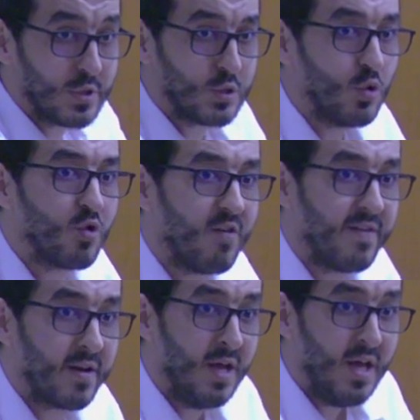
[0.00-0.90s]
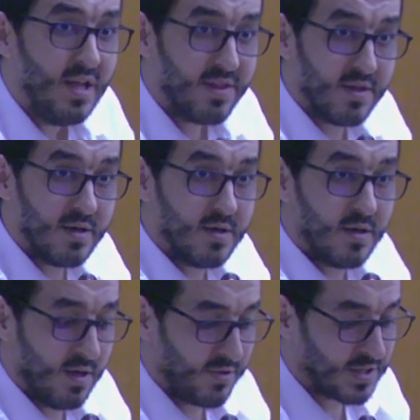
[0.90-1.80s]
to cover
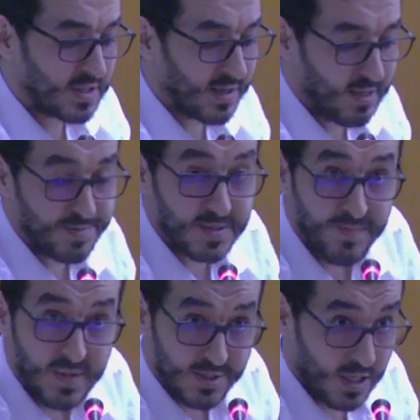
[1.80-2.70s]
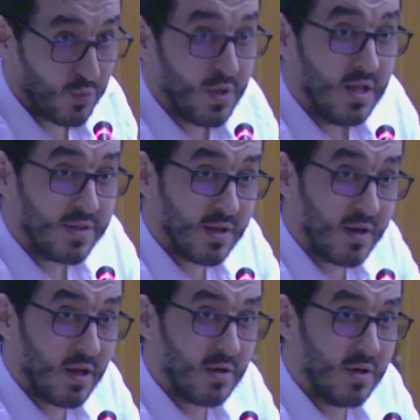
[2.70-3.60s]
the startups. So
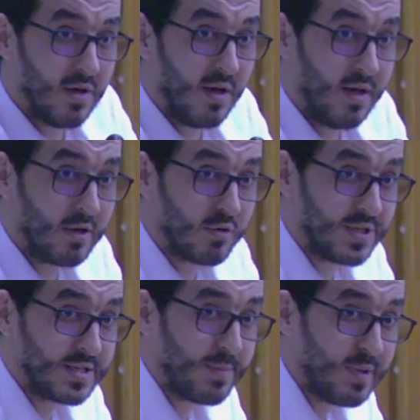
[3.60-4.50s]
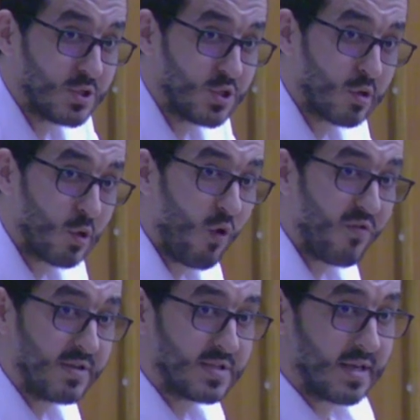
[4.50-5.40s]
the ecosystem in general
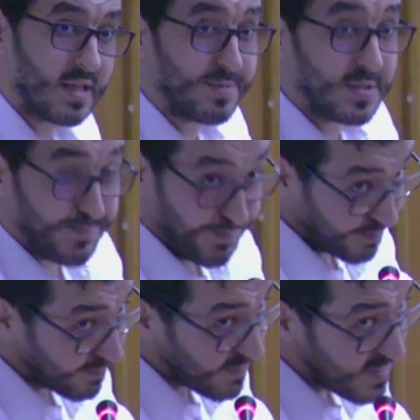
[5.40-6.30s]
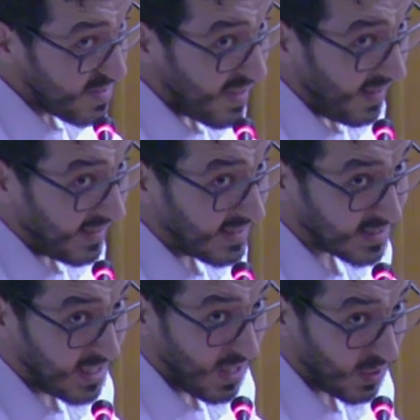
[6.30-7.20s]
of the startups
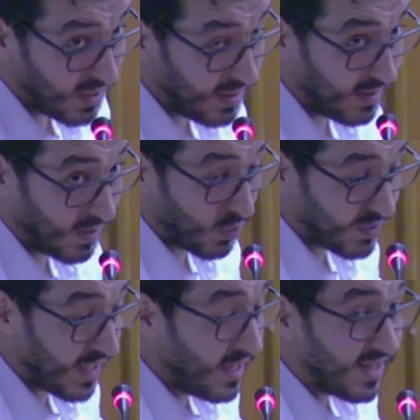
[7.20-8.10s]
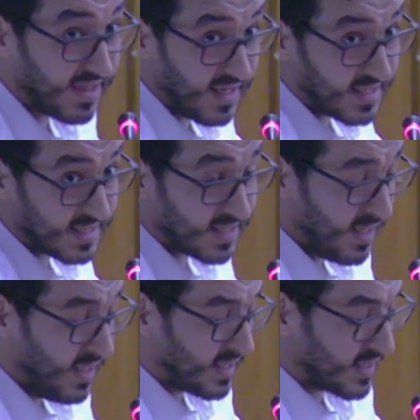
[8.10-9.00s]
is contain this
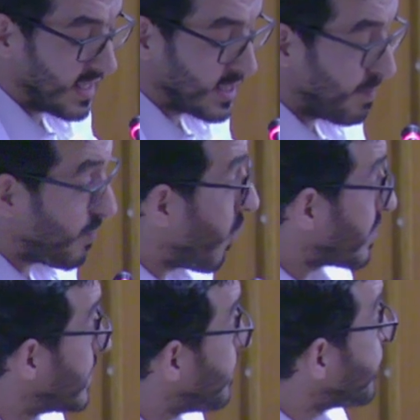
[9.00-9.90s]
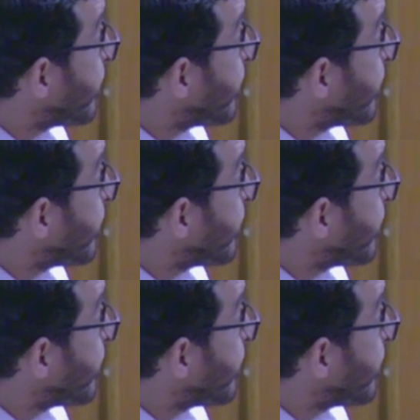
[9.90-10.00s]
6th point.